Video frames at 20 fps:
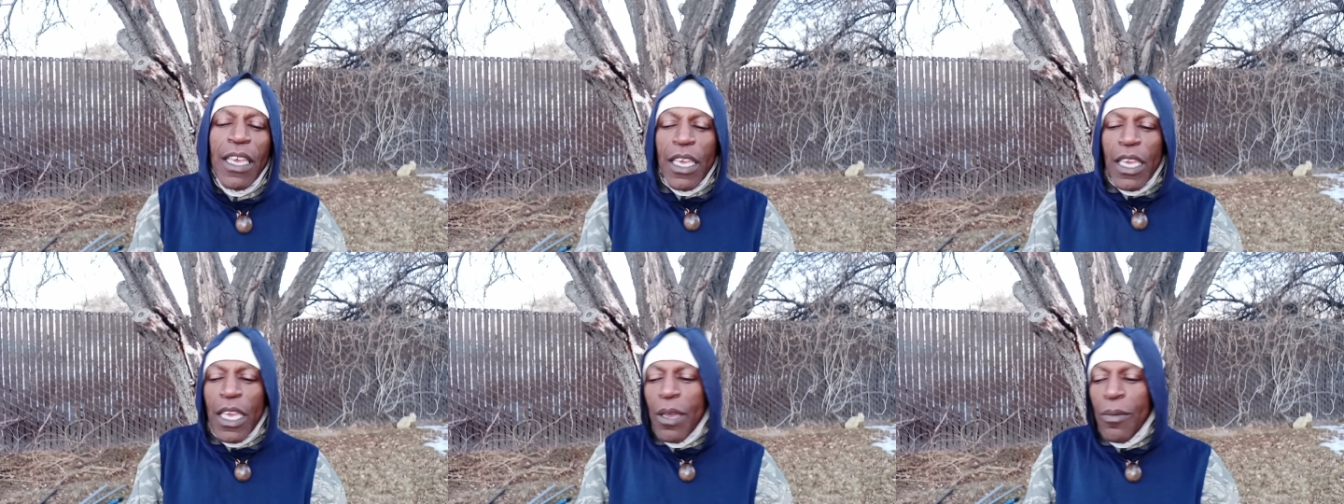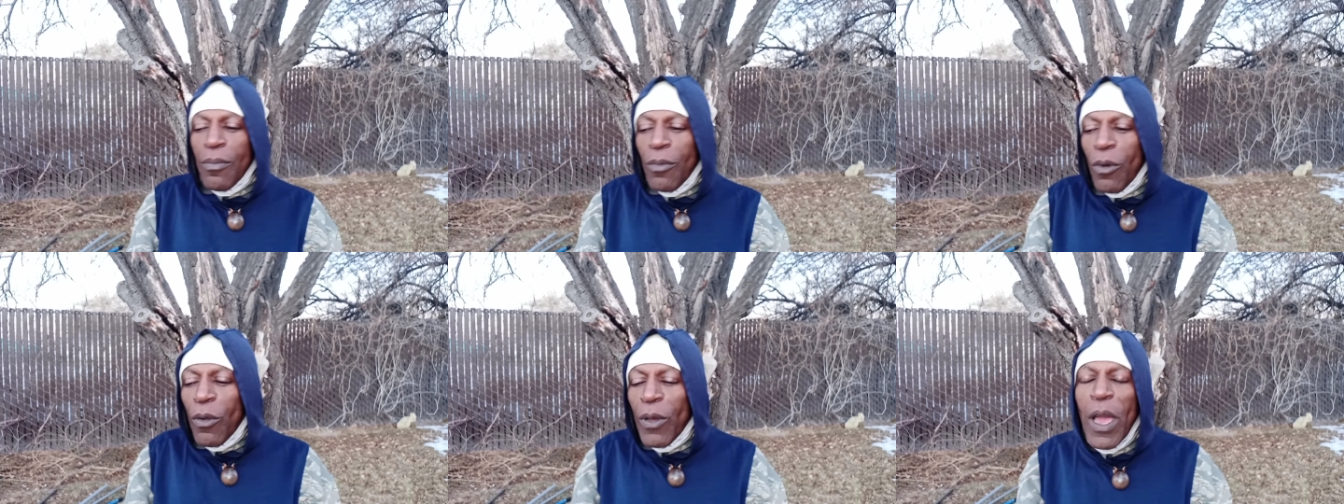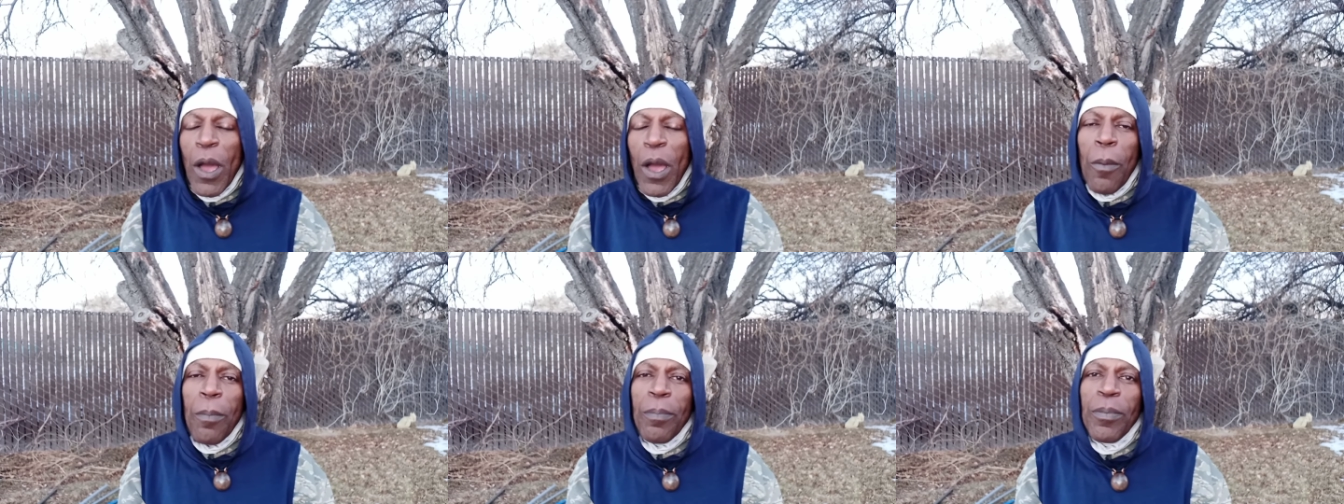It will
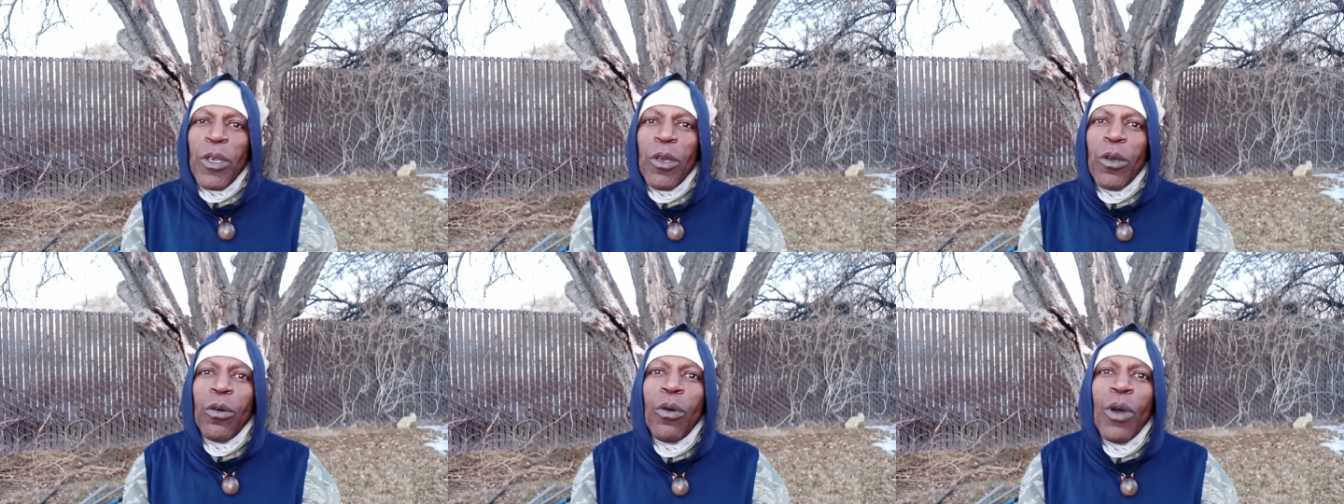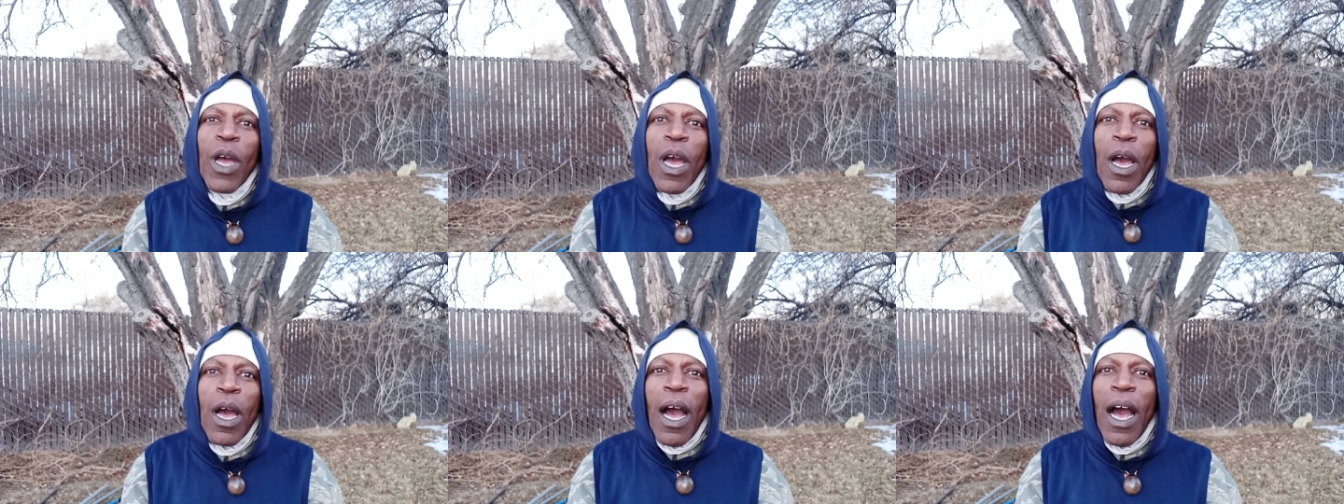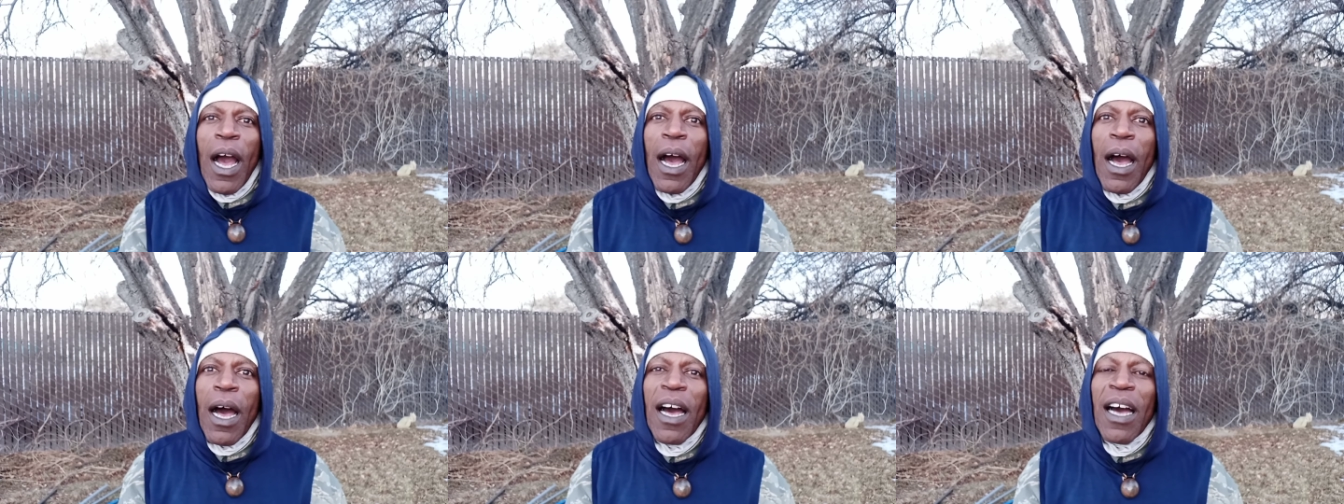help you
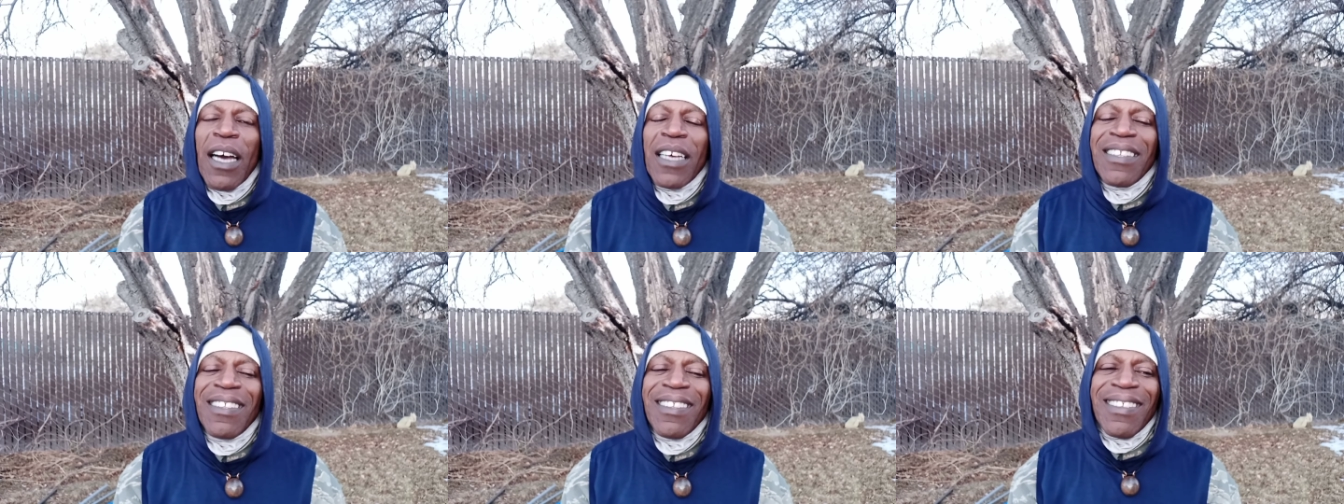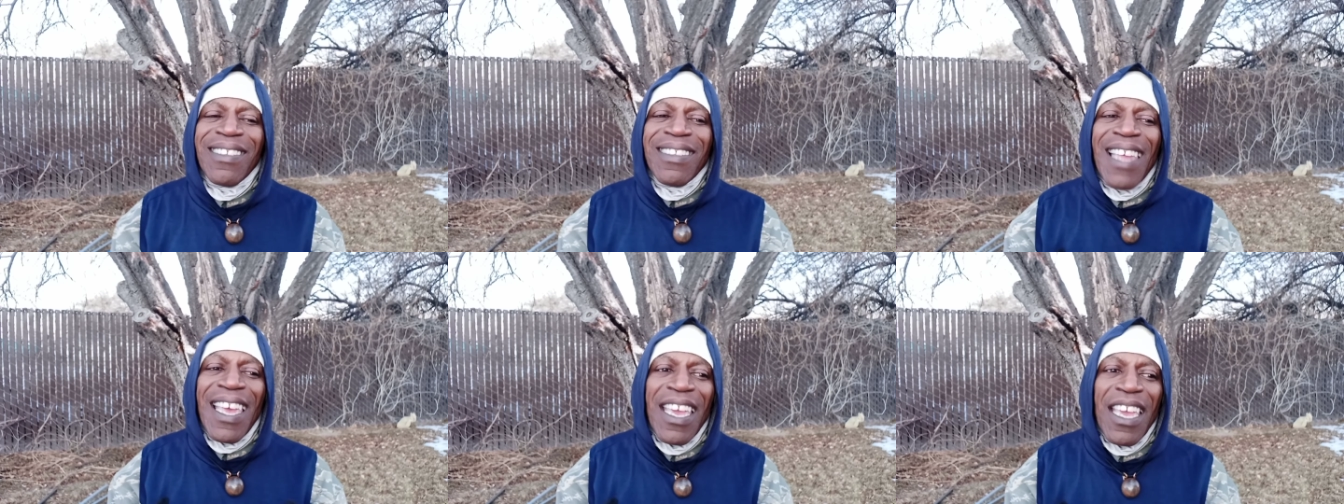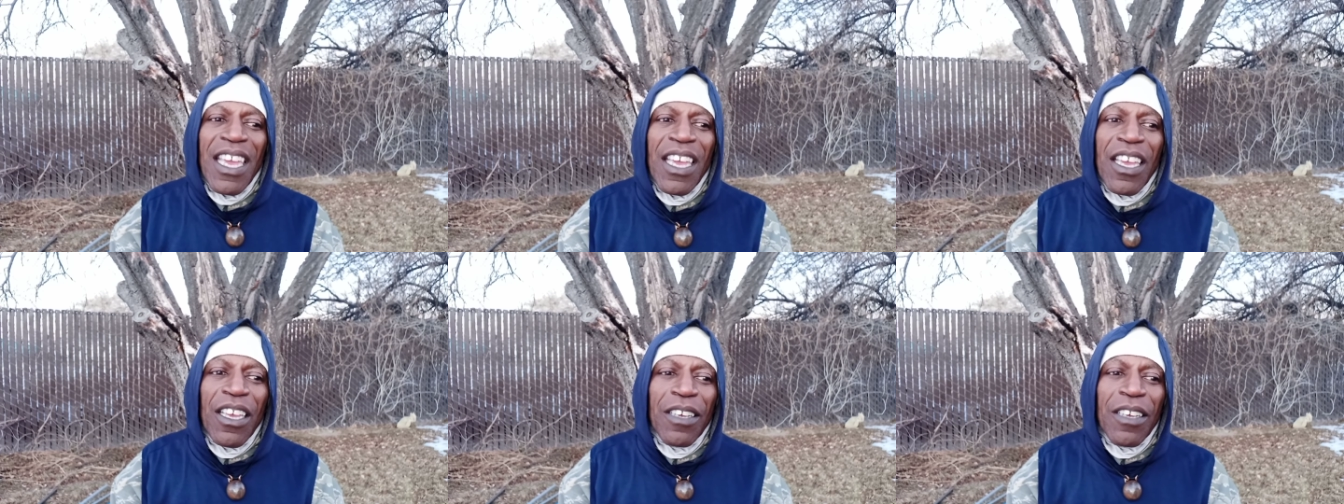uh, stay